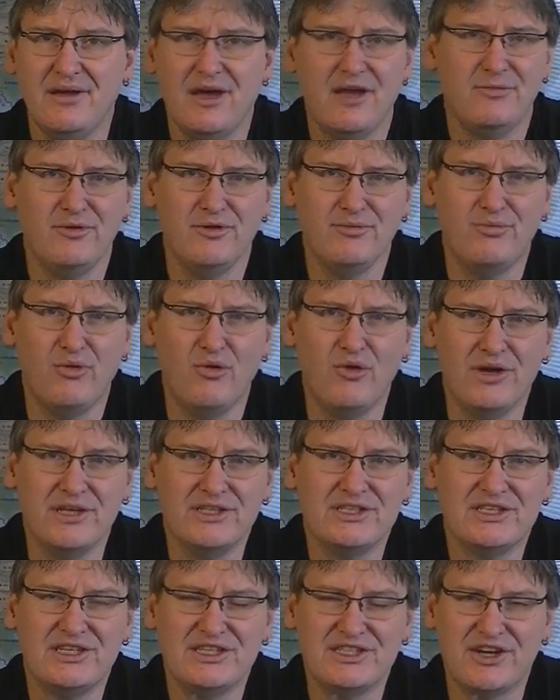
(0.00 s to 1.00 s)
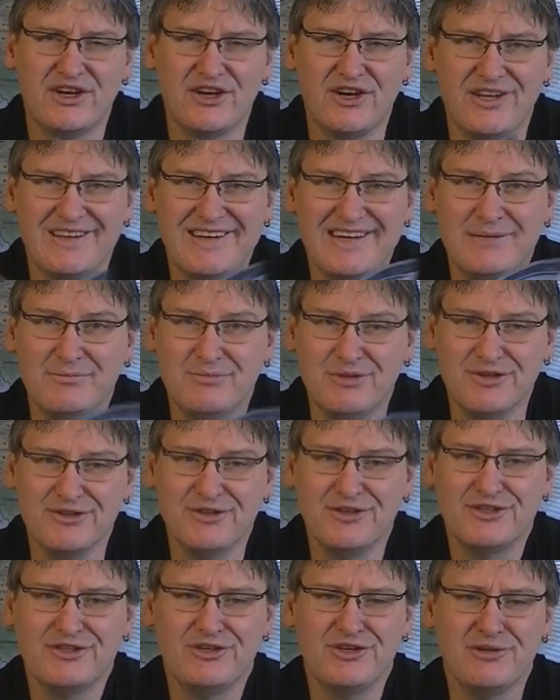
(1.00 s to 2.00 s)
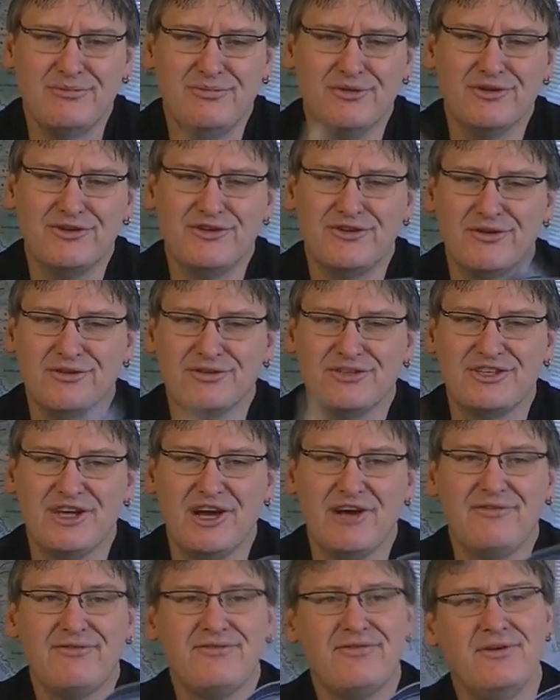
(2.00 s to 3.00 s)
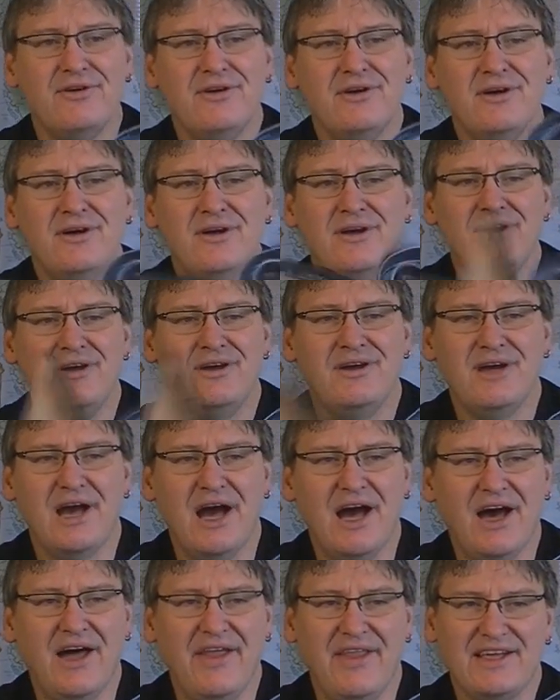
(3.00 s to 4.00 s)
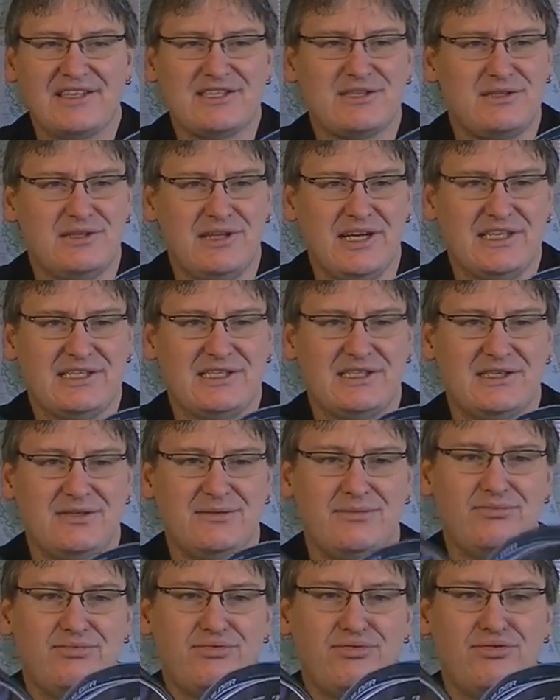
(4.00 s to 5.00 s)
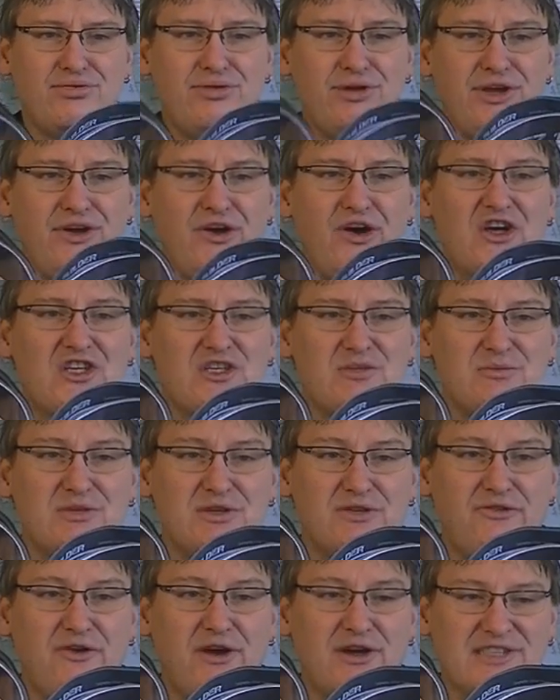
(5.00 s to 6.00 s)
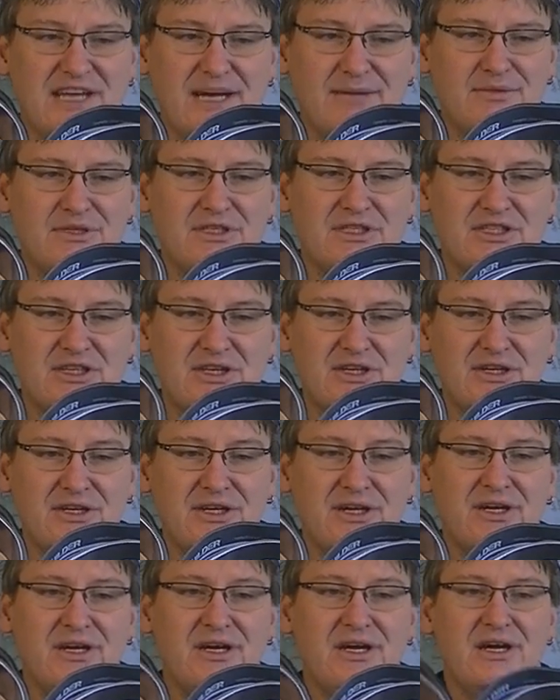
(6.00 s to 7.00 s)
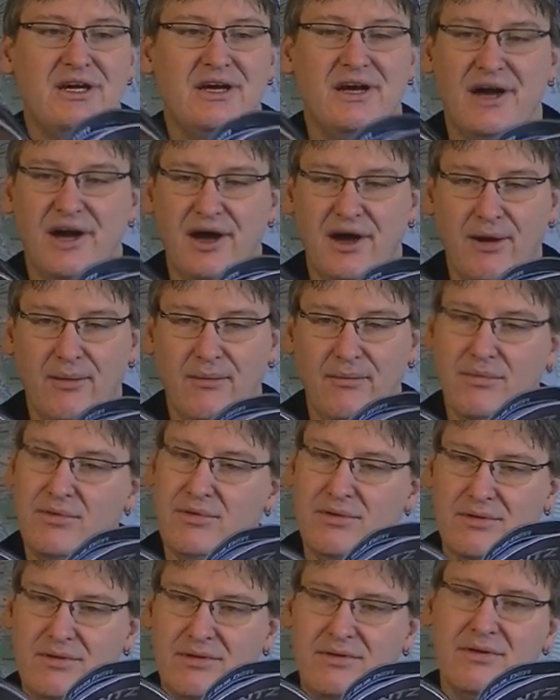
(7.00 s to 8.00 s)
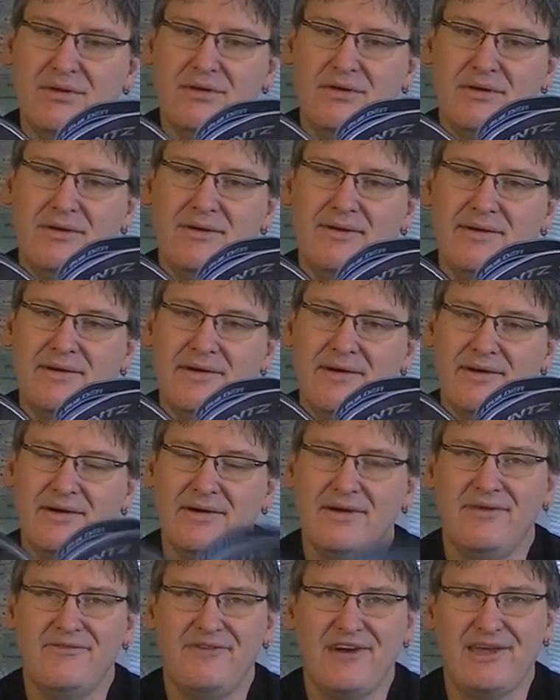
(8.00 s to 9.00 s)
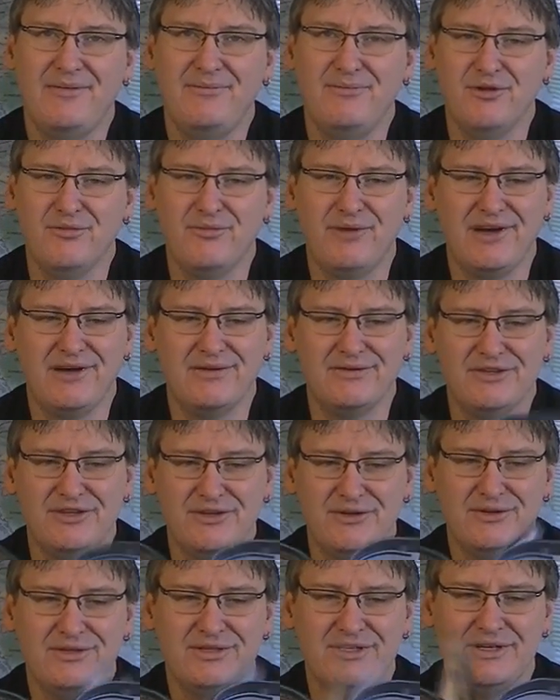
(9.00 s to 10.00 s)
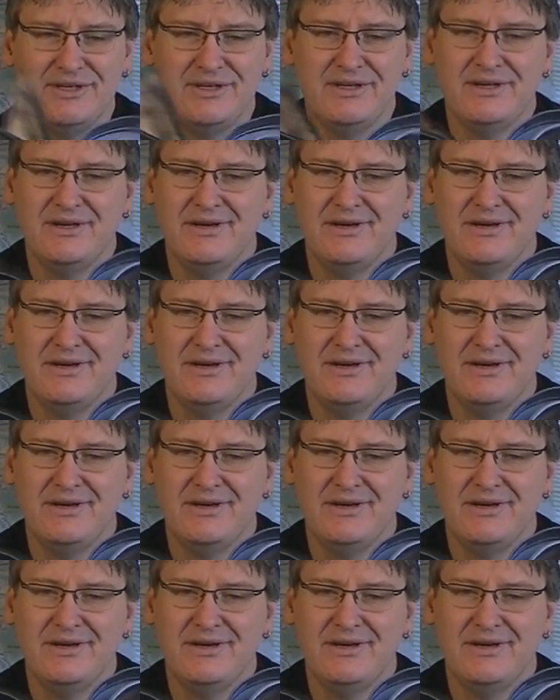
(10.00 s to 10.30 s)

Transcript: How to build points. He's got online builders so you can build your own stuff. That's pretty awesome as far as I'm concerned. If I can build my own dudes,